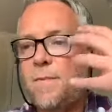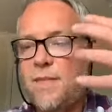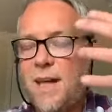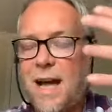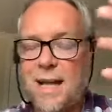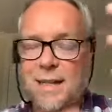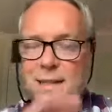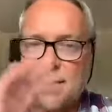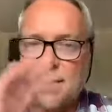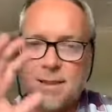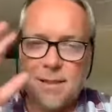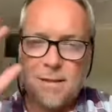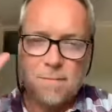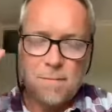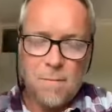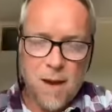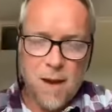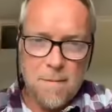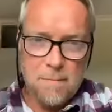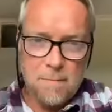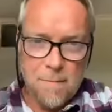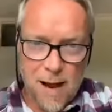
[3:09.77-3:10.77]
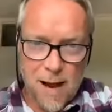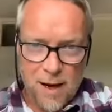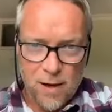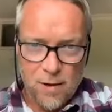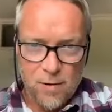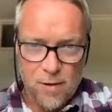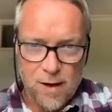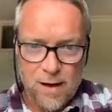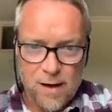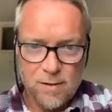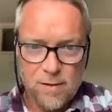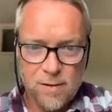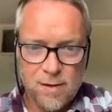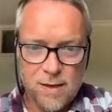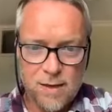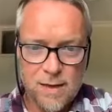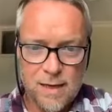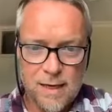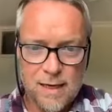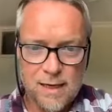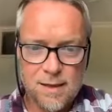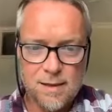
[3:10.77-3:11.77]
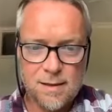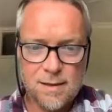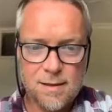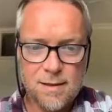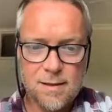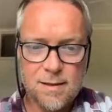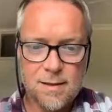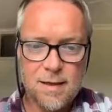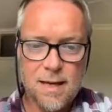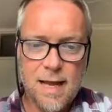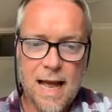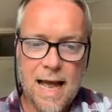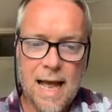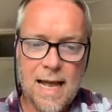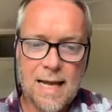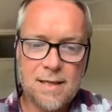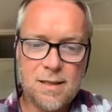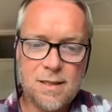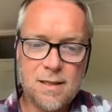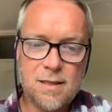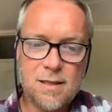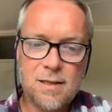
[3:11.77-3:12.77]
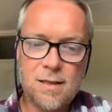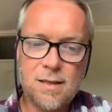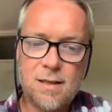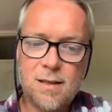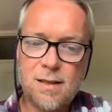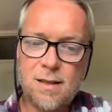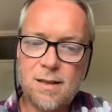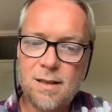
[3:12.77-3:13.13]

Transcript: that's my background to this and